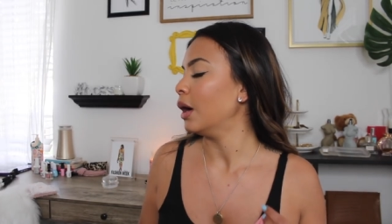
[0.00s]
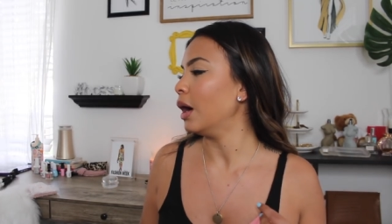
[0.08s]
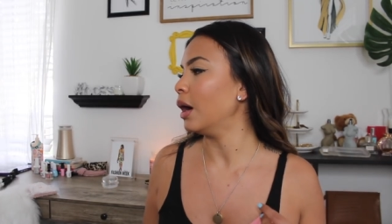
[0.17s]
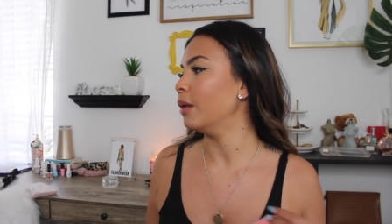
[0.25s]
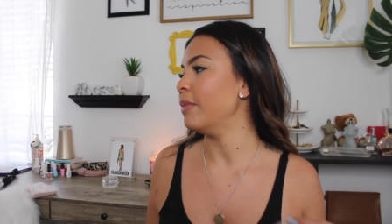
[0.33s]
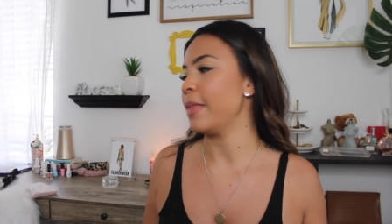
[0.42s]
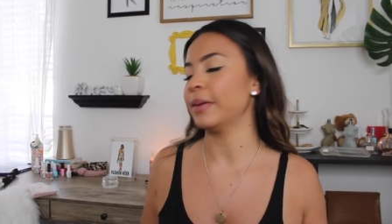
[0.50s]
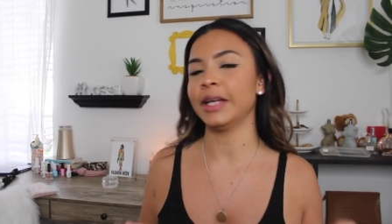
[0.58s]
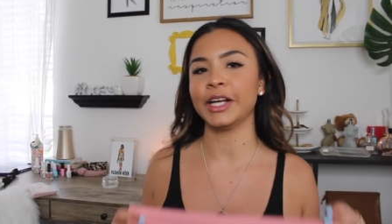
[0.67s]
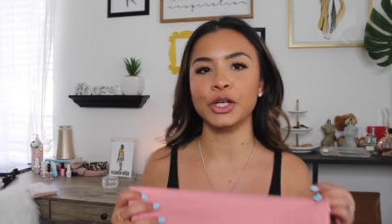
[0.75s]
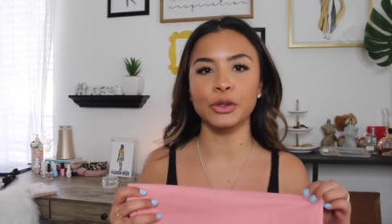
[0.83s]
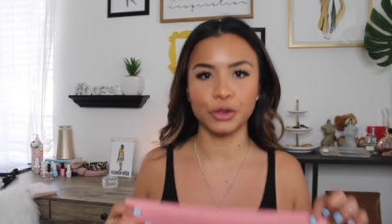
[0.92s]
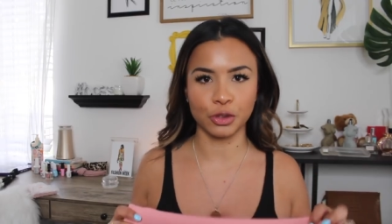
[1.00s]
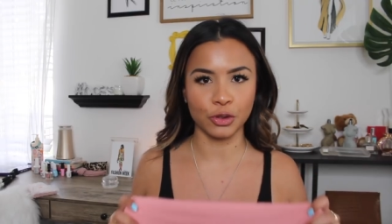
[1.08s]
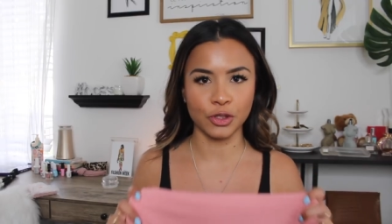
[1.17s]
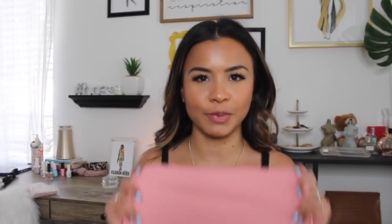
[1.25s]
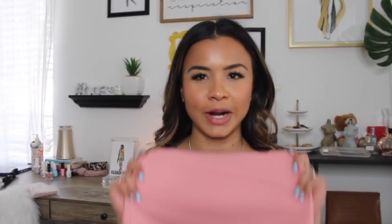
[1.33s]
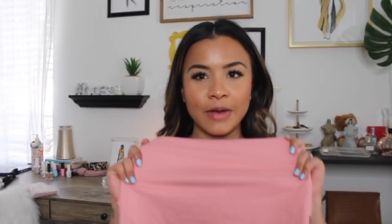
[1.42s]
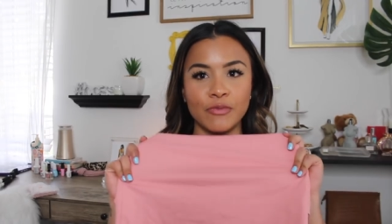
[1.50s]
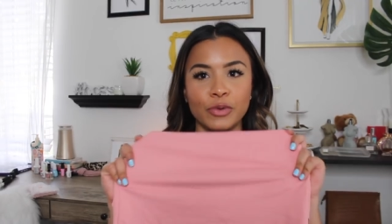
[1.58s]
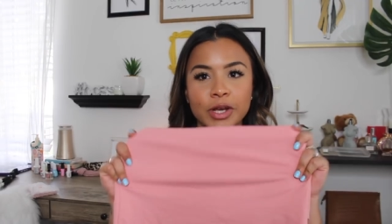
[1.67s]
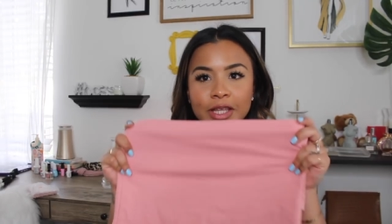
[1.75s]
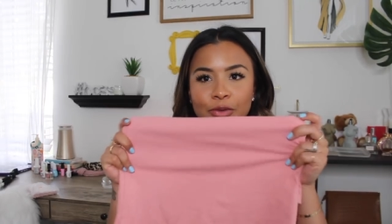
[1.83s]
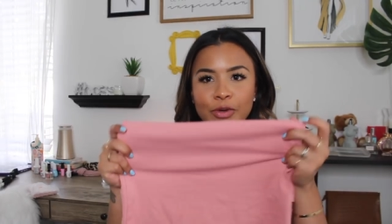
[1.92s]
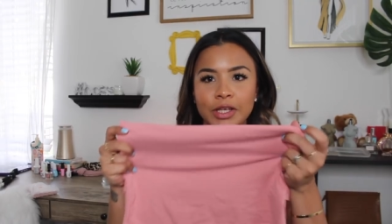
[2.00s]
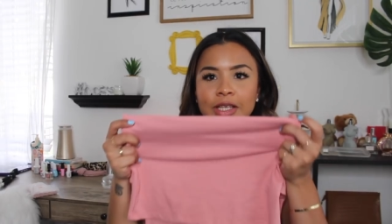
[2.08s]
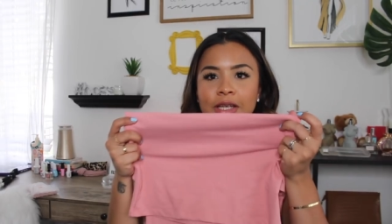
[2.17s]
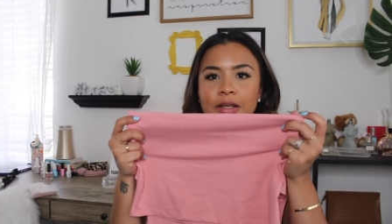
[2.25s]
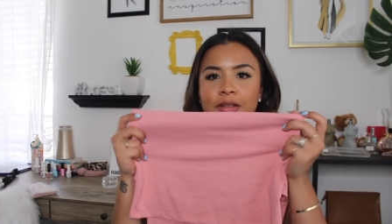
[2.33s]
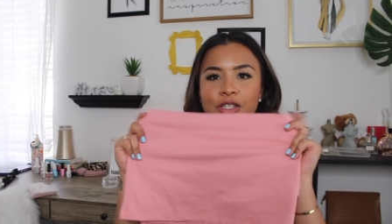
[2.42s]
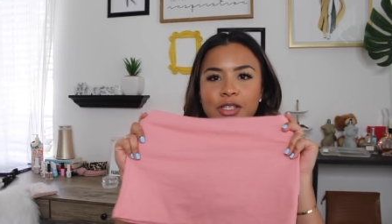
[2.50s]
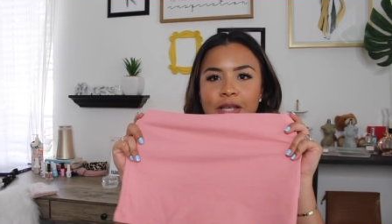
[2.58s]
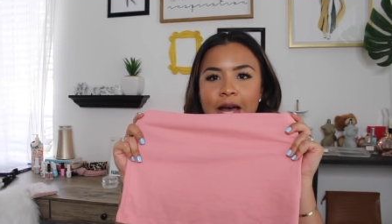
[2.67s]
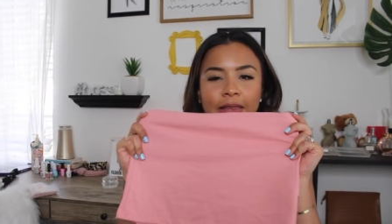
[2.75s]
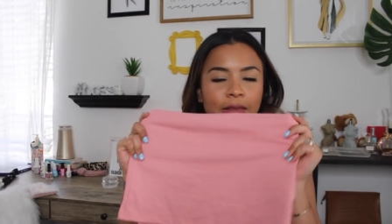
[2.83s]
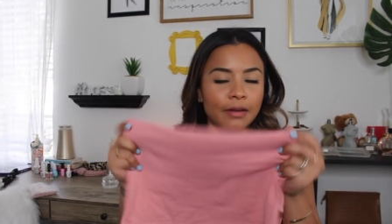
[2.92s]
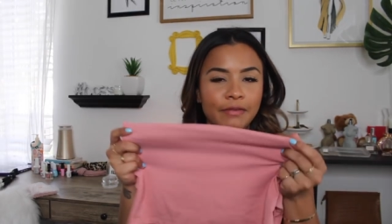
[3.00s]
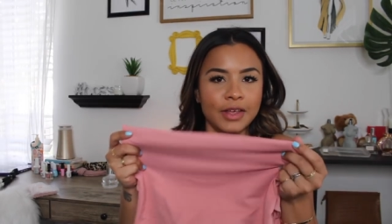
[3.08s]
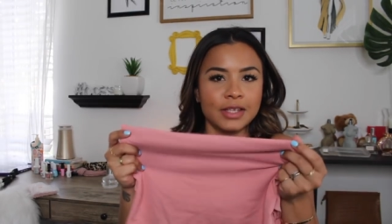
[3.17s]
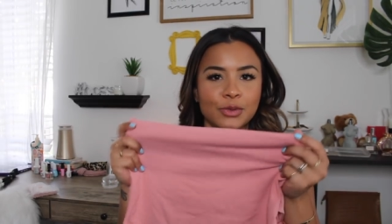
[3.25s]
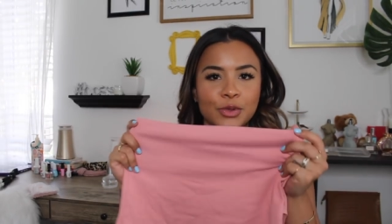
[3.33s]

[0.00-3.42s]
and then like neutrals, but I really, really just, I love this.